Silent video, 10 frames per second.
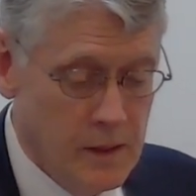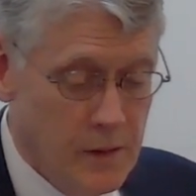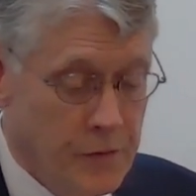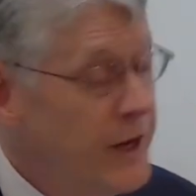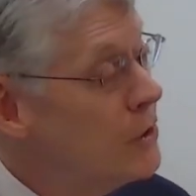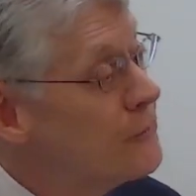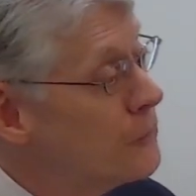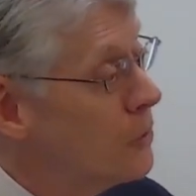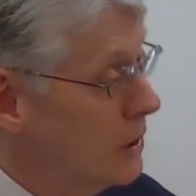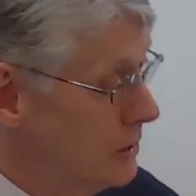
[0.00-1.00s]

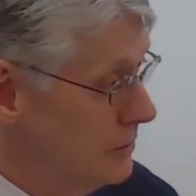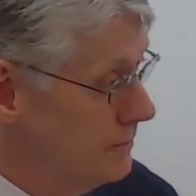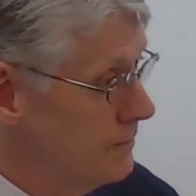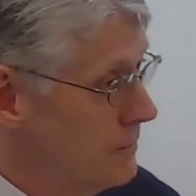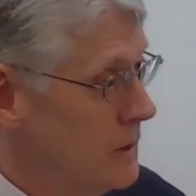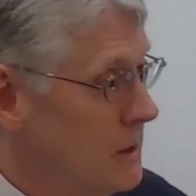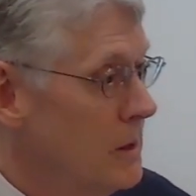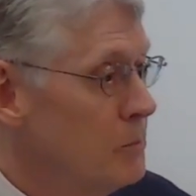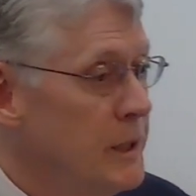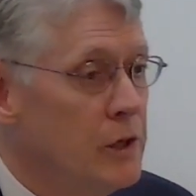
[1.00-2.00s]
Therefore,
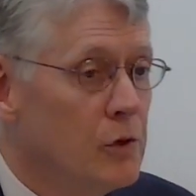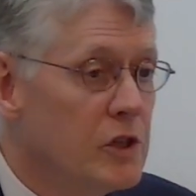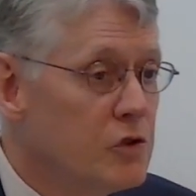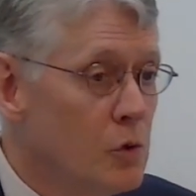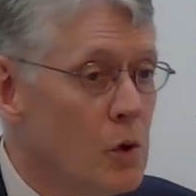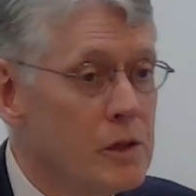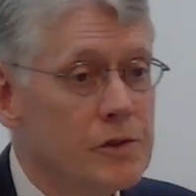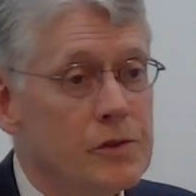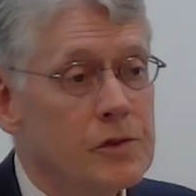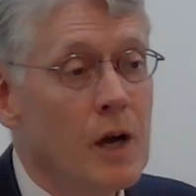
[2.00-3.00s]
Peter
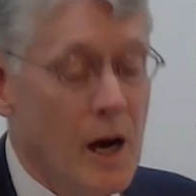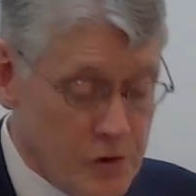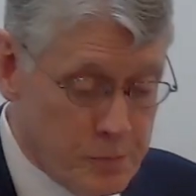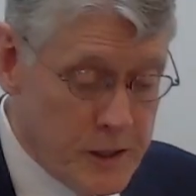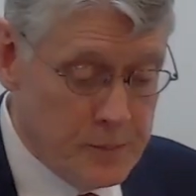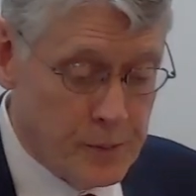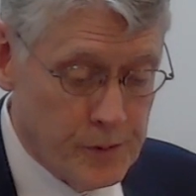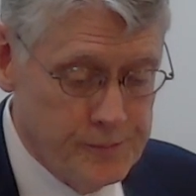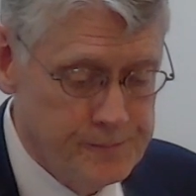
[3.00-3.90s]
exhorts God's people.